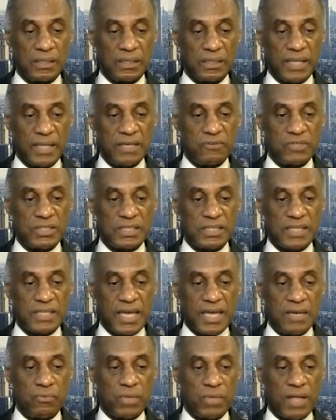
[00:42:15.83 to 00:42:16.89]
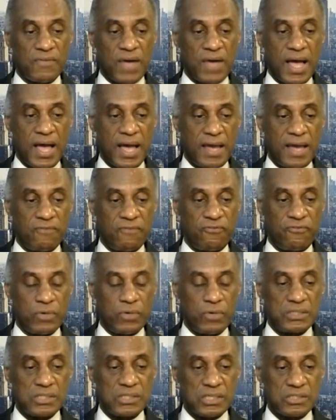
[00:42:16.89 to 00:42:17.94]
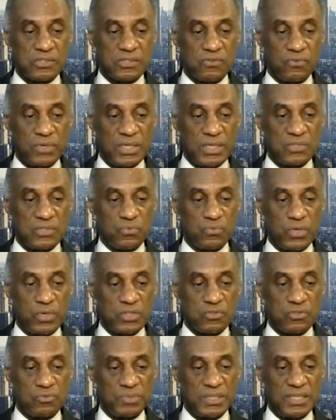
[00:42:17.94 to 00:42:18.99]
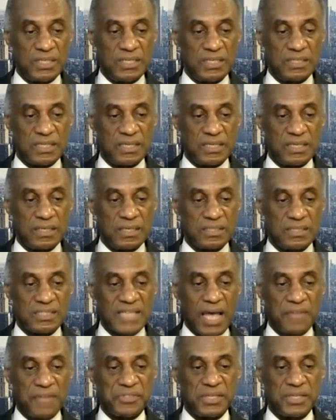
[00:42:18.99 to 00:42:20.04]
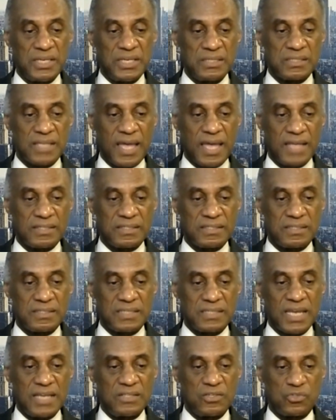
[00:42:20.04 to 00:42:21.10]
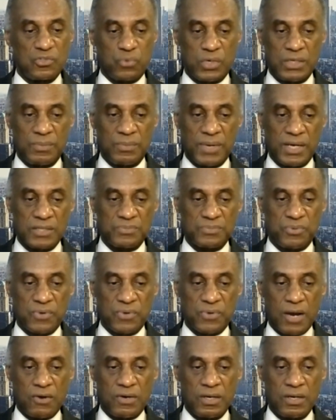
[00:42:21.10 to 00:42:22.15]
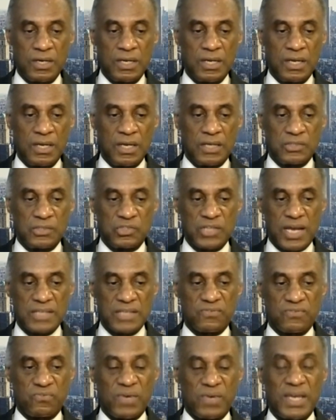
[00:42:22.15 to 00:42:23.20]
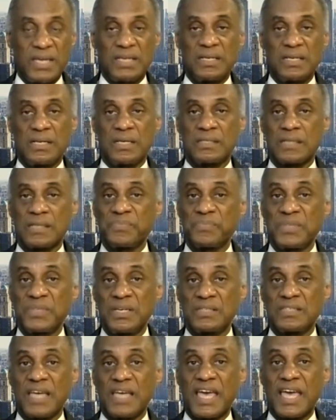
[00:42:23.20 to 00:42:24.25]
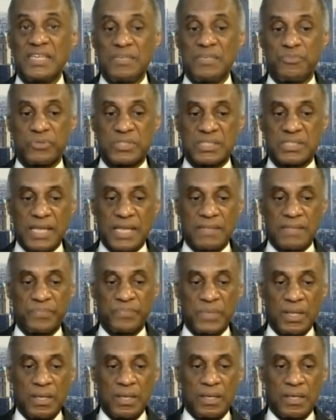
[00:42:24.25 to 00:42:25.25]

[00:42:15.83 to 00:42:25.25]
Later in the day, we'll have a high of 46 degrees. Winds will be southeast at 10 to 20 miles per hour. The chance of rain is up there to 80%.